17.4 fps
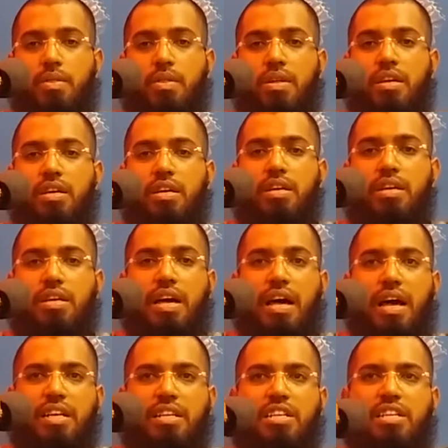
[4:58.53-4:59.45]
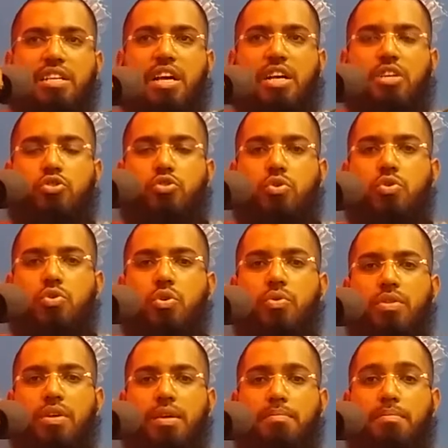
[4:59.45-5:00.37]
the ideas
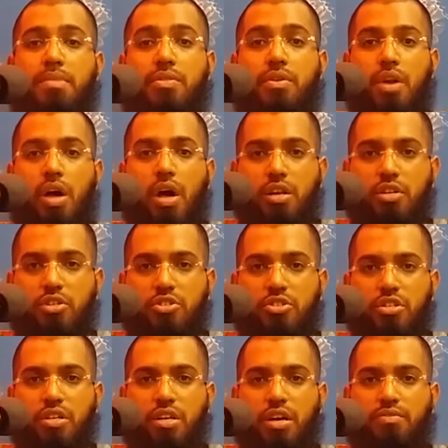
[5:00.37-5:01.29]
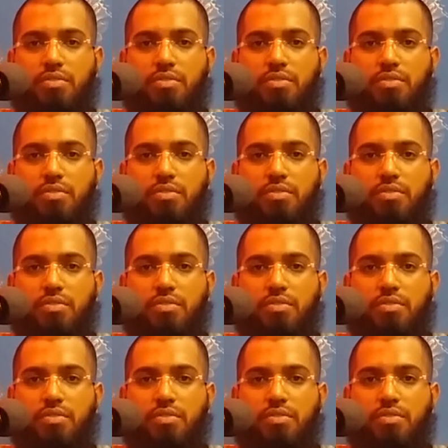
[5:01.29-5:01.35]
or the methodology